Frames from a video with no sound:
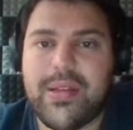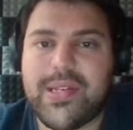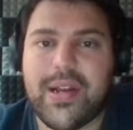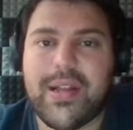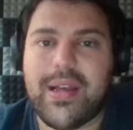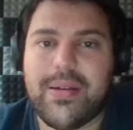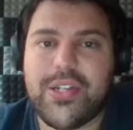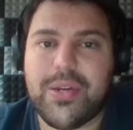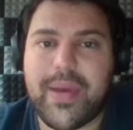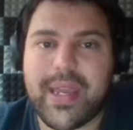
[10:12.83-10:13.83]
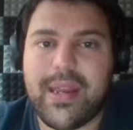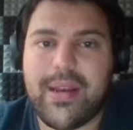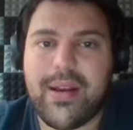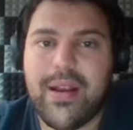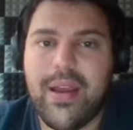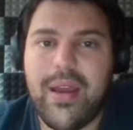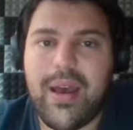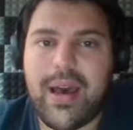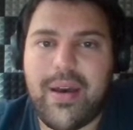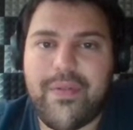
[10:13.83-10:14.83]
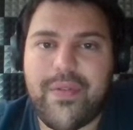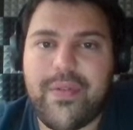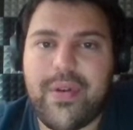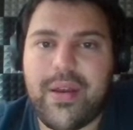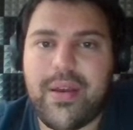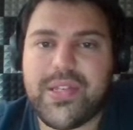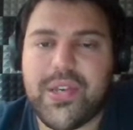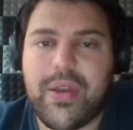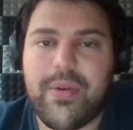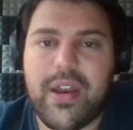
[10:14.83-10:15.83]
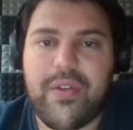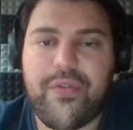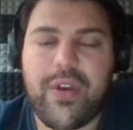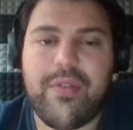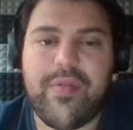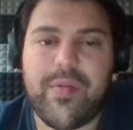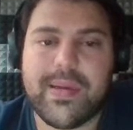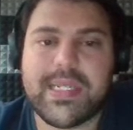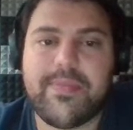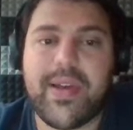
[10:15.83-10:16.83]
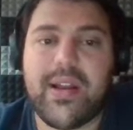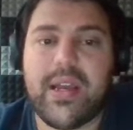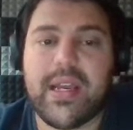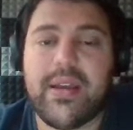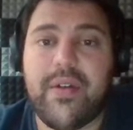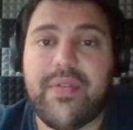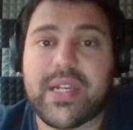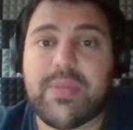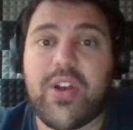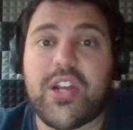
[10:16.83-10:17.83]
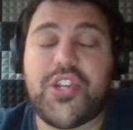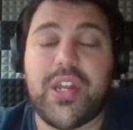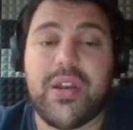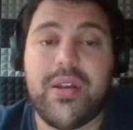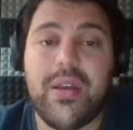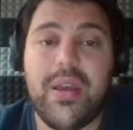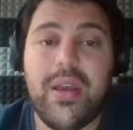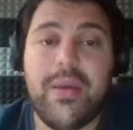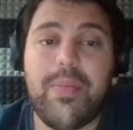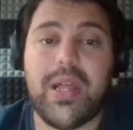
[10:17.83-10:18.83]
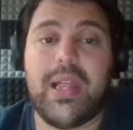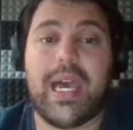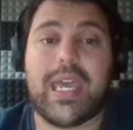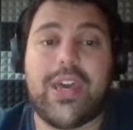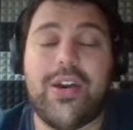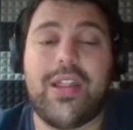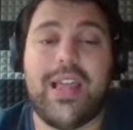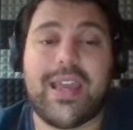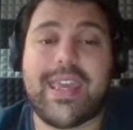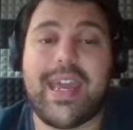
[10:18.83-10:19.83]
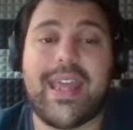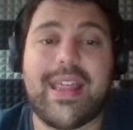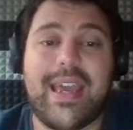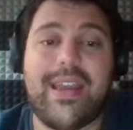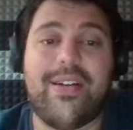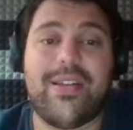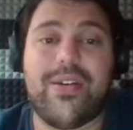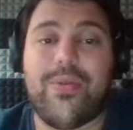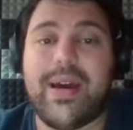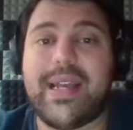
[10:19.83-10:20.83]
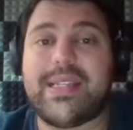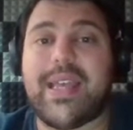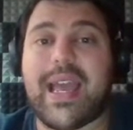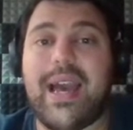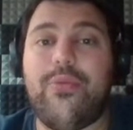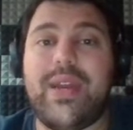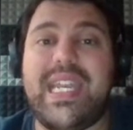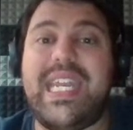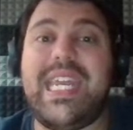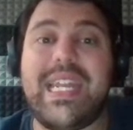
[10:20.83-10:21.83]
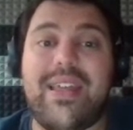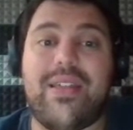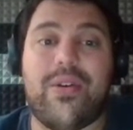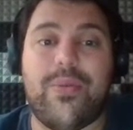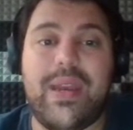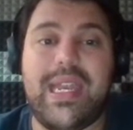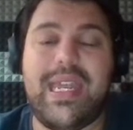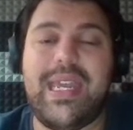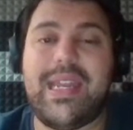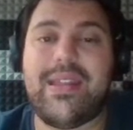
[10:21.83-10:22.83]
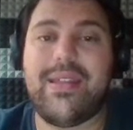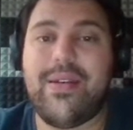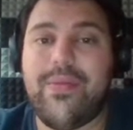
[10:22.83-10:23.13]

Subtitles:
sorry, I'll jump back in here. So he wanted freedom of expression, but like, good luck getting that here in the West. Like, we need it though. We need